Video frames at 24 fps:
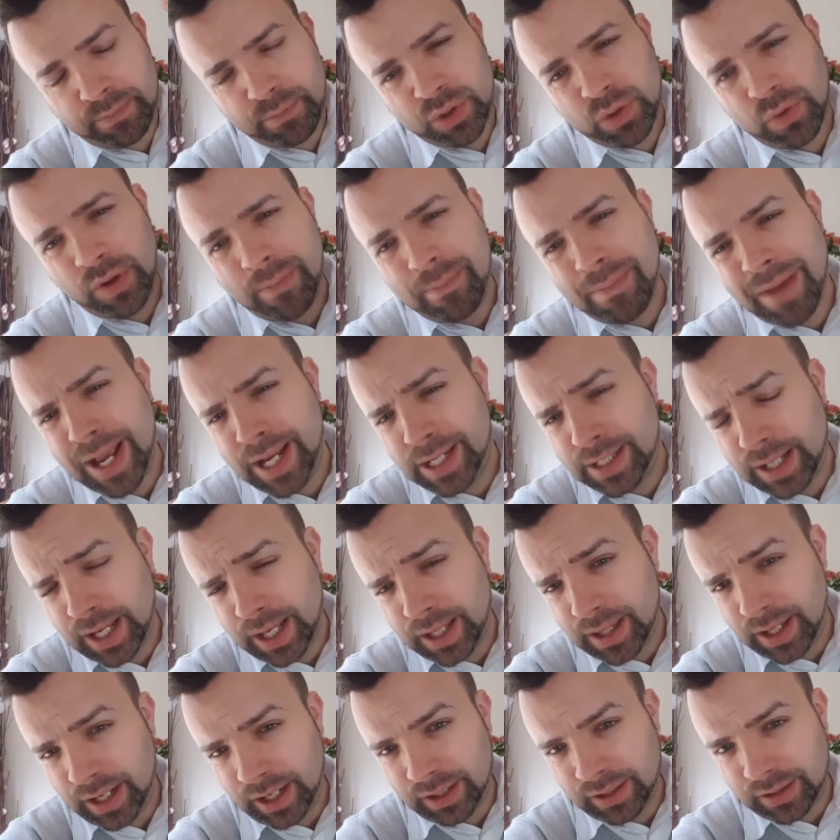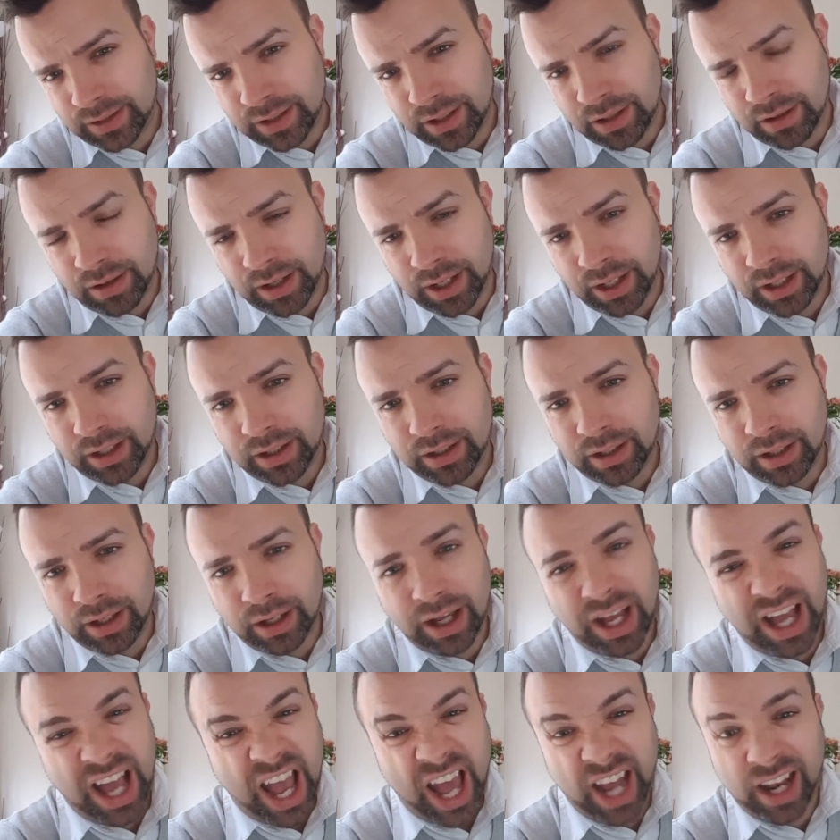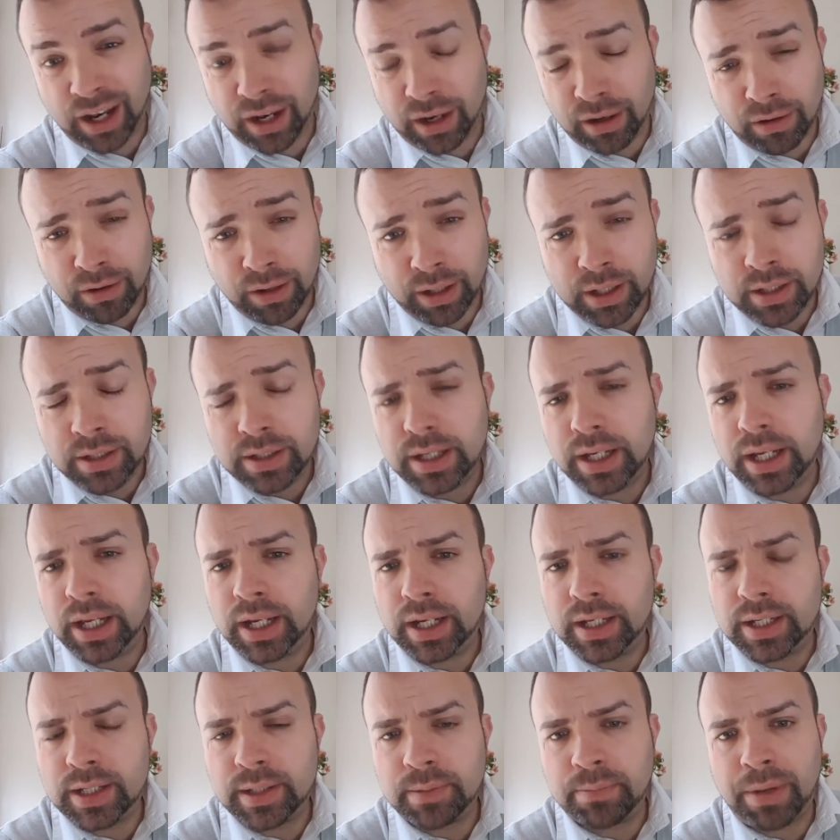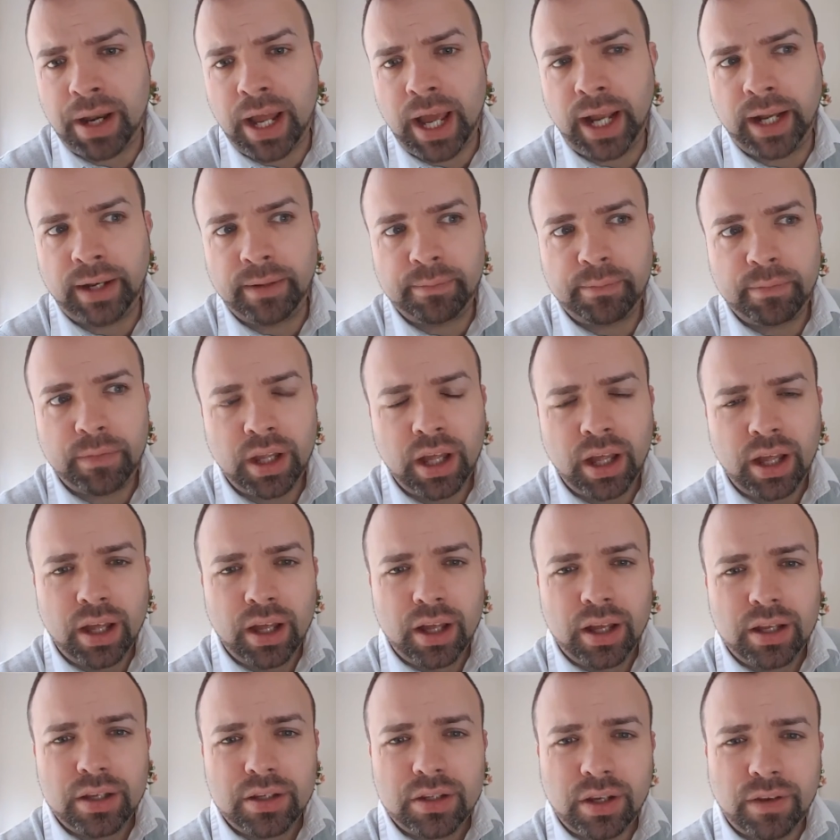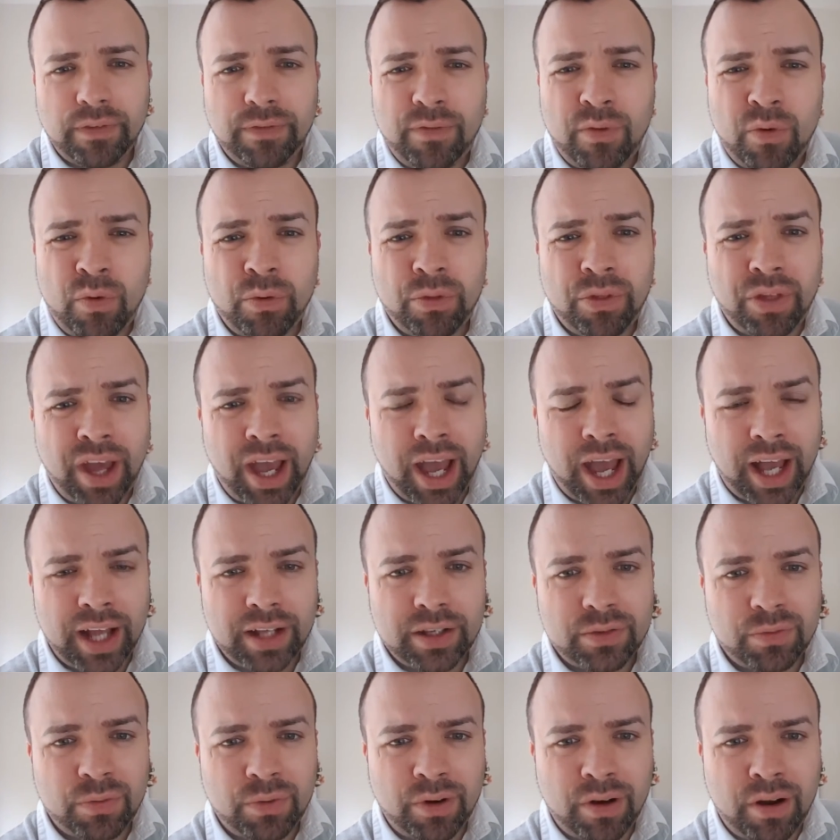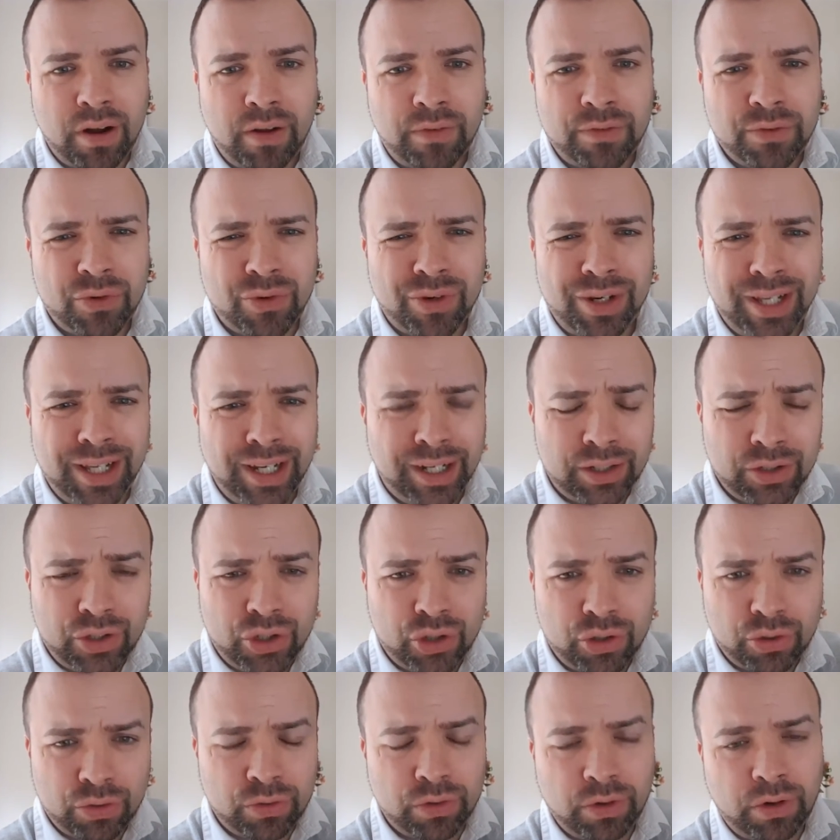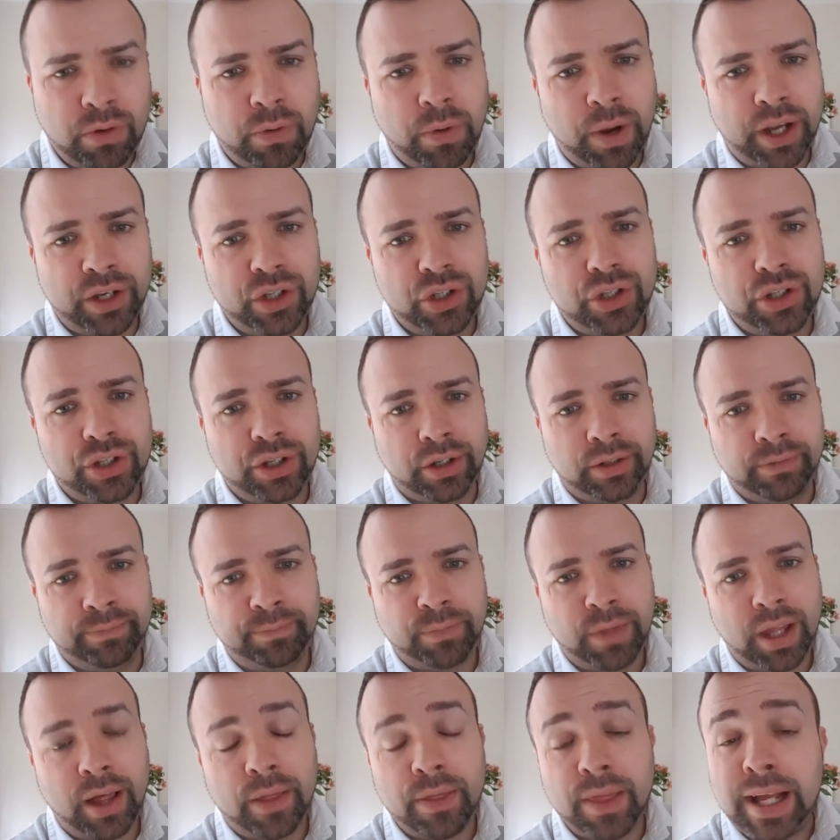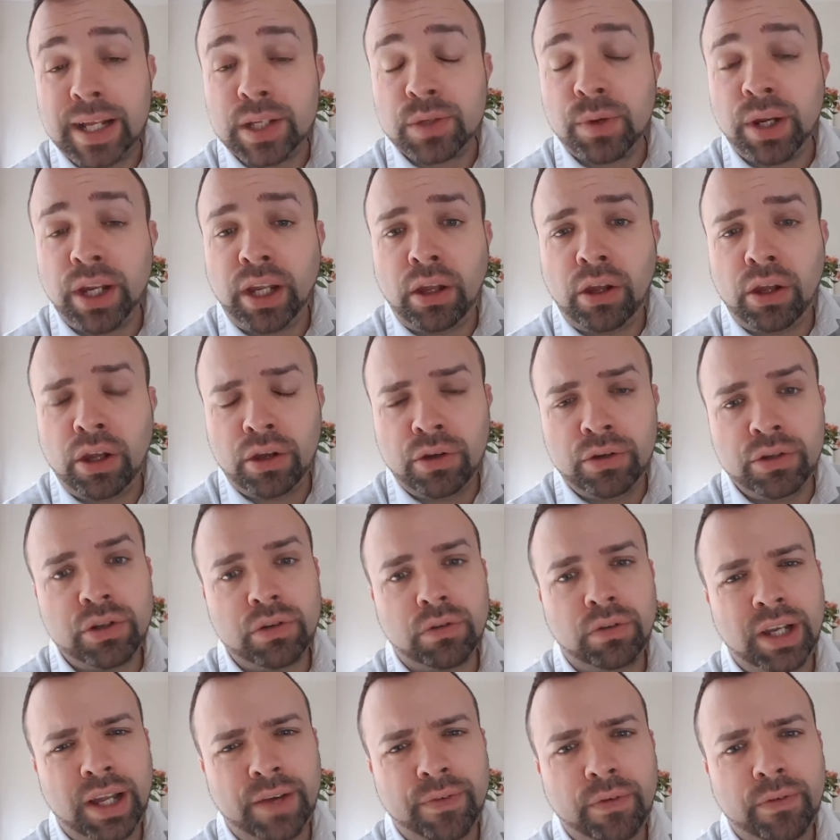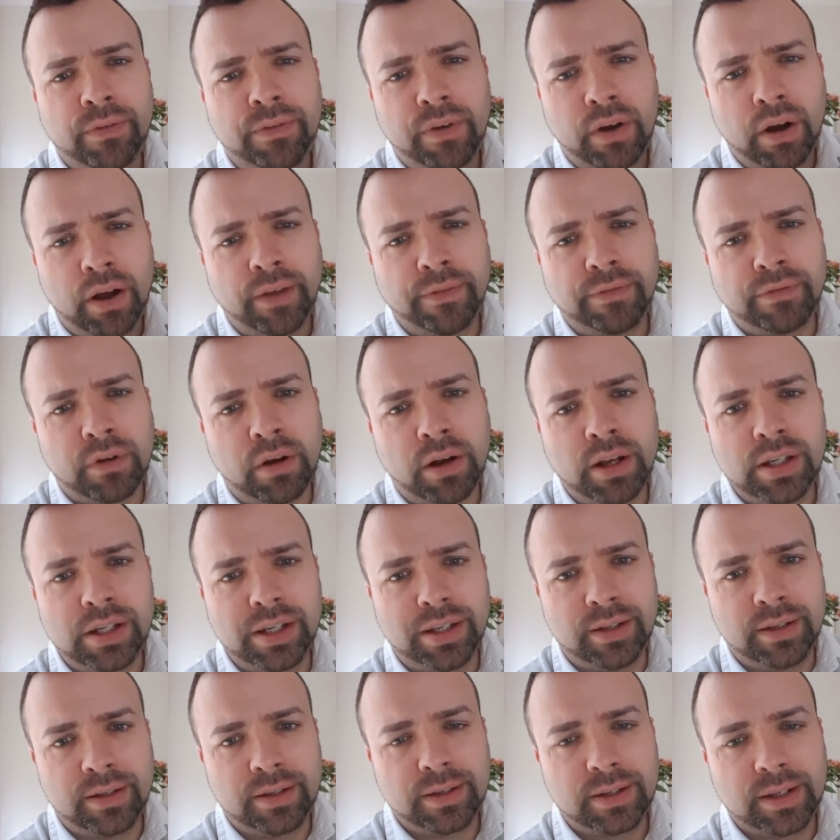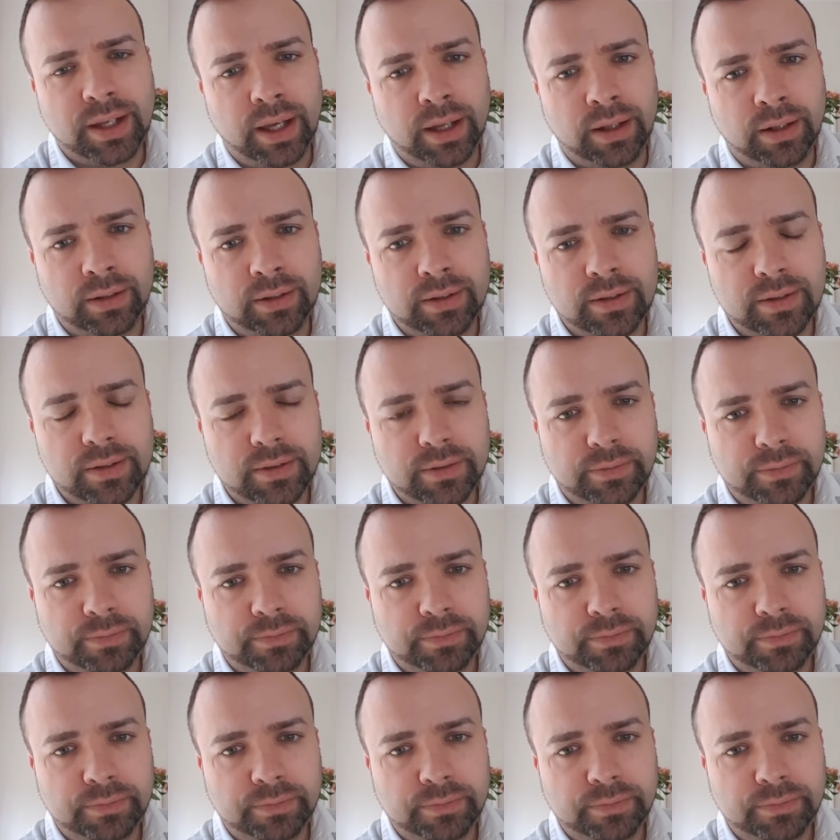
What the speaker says: So it may say things like analyze, explain. So for that, we're after a little short question, and that's where you use your level 5 writing skills.